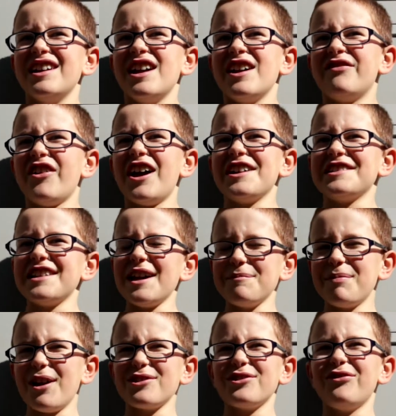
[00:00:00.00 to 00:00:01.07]
If I had 10
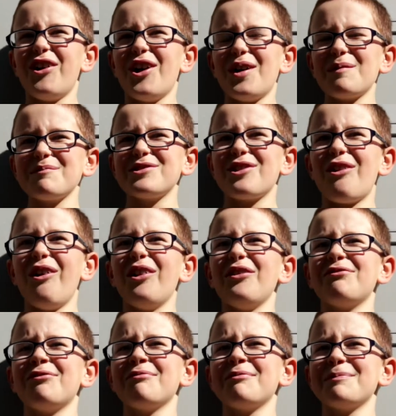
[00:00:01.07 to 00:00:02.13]
pairs of arms, all of
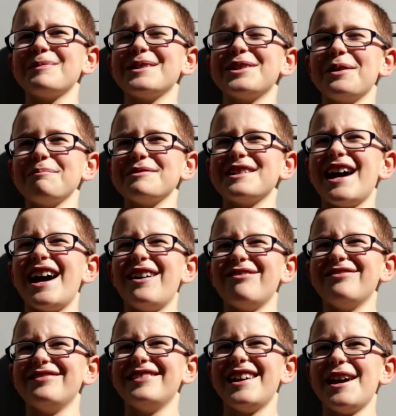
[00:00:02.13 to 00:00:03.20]
them would be thumbs down.
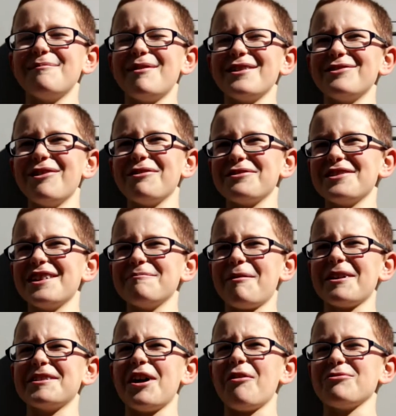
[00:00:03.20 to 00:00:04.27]
And my toes
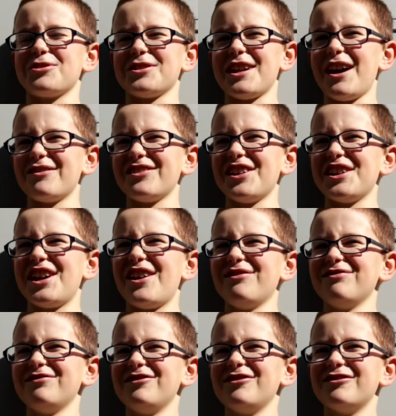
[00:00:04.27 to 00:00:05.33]
are down right now.
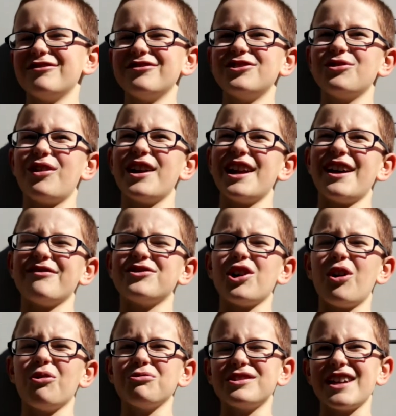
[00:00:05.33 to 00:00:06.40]
So I'd have
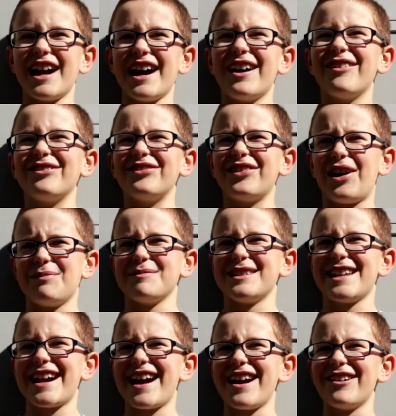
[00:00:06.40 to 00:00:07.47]
toes down, thumbs
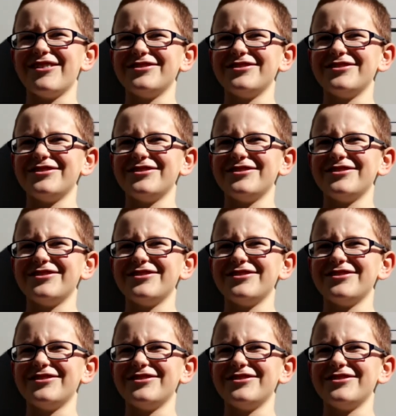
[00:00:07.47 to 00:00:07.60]
down.